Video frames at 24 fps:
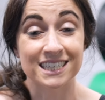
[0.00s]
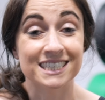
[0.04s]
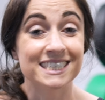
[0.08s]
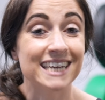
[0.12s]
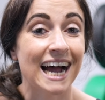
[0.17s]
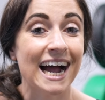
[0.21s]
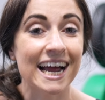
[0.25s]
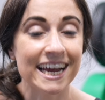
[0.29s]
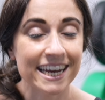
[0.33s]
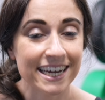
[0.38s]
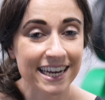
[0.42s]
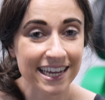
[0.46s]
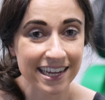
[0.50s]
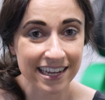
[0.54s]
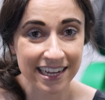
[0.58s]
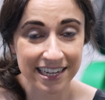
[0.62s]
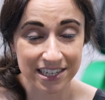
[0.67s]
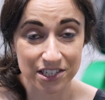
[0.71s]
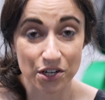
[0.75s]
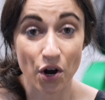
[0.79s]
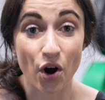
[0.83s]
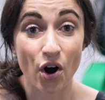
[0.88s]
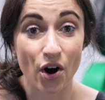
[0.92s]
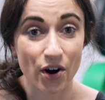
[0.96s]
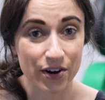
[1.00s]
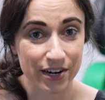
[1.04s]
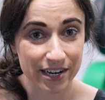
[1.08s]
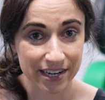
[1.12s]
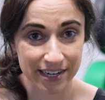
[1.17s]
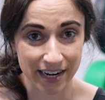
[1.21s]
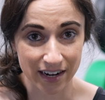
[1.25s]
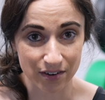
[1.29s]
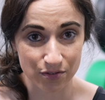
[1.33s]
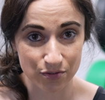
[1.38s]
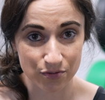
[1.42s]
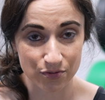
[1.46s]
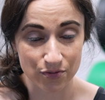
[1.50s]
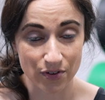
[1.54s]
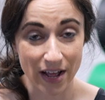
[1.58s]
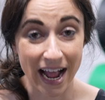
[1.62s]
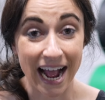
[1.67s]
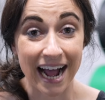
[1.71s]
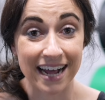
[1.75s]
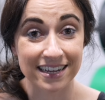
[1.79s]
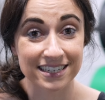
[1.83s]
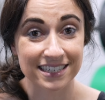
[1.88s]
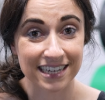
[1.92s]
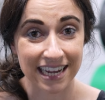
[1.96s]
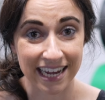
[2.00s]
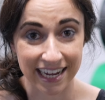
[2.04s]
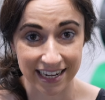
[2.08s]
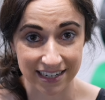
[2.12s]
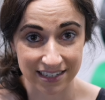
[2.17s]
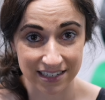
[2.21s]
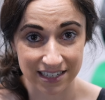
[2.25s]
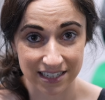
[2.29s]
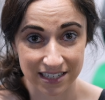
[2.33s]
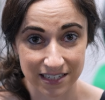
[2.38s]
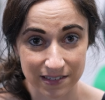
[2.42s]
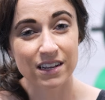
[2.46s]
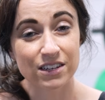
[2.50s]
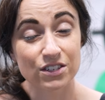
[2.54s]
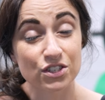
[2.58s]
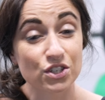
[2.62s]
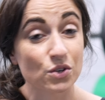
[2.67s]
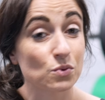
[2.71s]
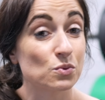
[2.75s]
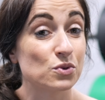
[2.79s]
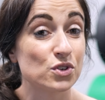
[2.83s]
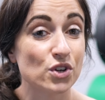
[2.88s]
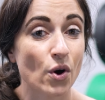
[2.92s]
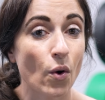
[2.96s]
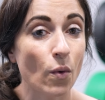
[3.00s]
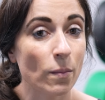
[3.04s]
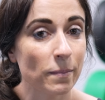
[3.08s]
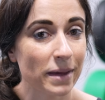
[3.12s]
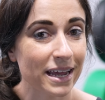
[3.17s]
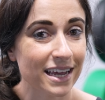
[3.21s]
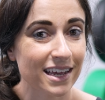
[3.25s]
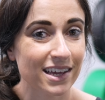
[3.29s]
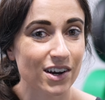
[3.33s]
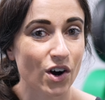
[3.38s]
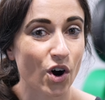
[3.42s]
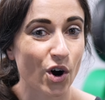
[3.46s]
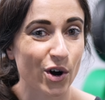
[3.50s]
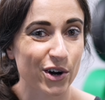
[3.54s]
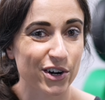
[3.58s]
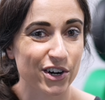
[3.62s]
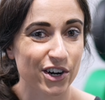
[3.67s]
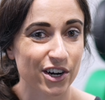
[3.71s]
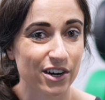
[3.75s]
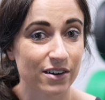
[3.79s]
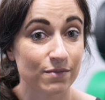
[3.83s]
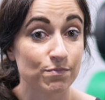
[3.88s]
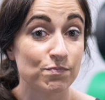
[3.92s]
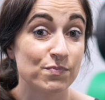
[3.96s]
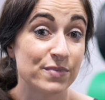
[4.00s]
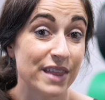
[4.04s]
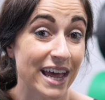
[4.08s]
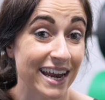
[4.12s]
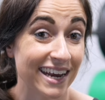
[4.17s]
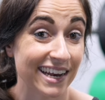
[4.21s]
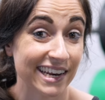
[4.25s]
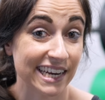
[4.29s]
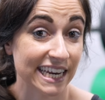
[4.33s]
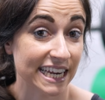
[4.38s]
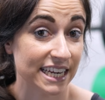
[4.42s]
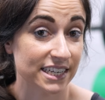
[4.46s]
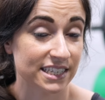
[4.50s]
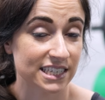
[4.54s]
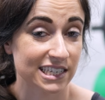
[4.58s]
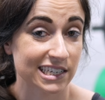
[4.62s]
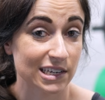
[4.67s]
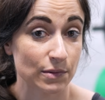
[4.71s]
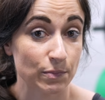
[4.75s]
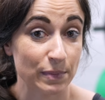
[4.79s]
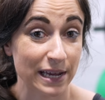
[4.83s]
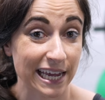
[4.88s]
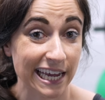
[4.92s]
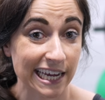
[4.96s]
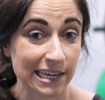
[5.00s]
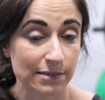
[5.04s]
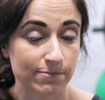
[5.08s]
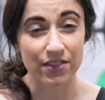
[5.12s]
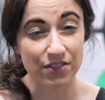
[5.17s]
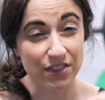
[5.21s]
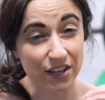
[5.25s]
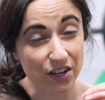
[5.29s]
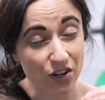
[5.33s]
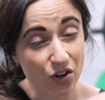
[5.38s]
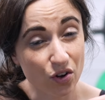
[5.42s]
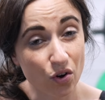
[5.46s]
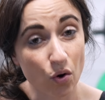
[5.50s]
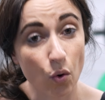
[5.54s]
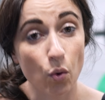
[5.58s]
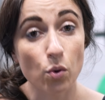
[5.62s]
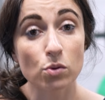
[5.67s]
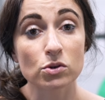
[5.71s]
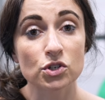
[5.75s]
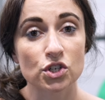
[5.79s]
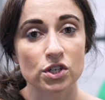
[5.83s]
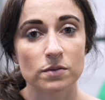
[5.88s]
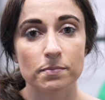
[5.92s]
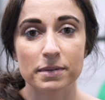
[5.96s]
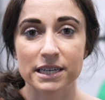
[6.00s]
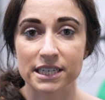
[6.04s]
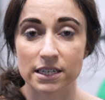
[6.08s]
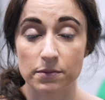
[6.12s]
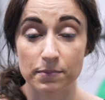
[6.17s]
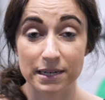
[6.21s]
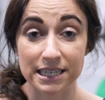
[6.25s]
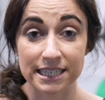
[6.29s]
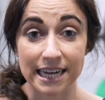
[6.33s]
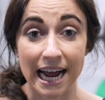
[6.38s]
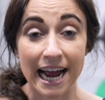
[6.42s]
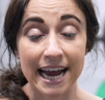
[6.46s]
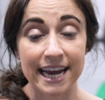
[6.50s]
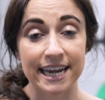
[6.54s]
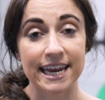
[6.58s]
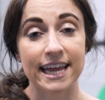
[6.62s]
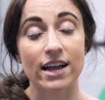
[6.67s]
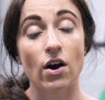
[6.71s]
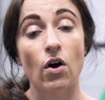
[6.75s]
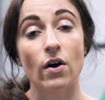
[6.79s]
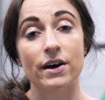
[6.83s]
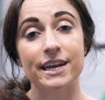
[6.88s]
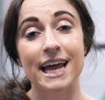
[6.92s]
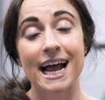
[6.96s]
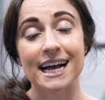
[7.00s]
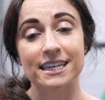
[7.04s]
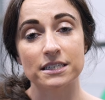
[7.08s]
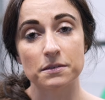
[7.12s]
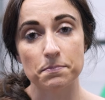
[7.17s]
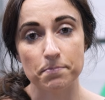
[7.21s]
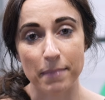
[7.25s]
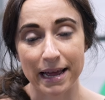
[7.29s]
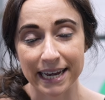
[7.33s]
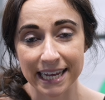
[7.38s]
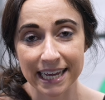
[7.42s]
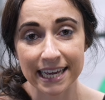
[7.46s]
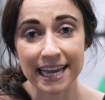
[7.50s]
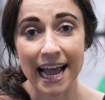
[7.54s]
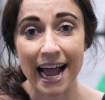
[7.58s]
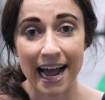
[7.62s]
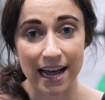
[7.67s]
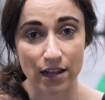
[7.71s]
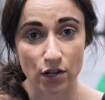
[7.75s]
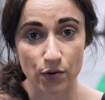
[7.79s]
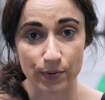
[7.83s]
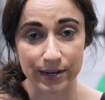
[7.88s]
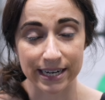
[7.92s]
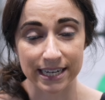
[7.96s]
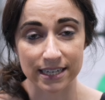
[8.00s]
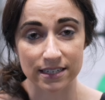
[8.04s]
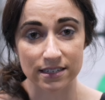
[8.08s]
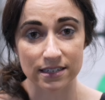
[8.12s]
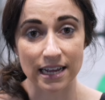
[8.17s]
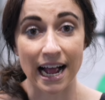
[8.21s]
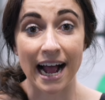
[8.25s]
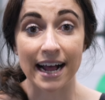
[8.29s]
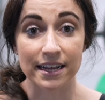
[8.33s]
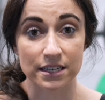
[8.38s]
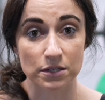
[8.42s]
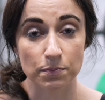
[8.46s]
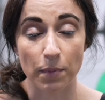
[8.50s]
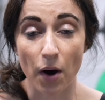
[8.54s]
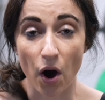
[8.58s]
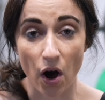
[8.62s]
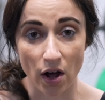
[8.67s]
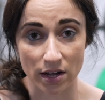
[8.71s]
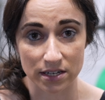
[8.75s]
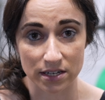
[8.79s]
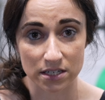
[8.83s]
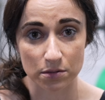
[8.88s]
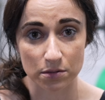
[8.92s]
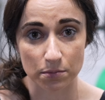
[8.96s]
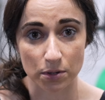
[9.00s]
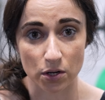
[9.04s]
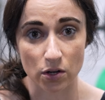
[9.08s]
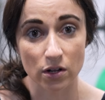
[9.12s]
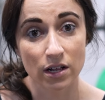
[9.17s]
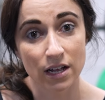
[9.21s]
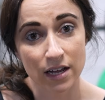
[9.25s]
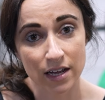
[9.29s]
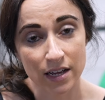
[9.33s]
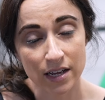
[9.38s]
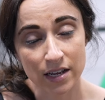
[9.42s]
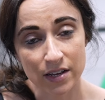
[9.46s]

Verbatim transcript: Dieting is hard enough as is, so don't make it harder than it needs to be. The goal should be to be dieting on as many calories as possible.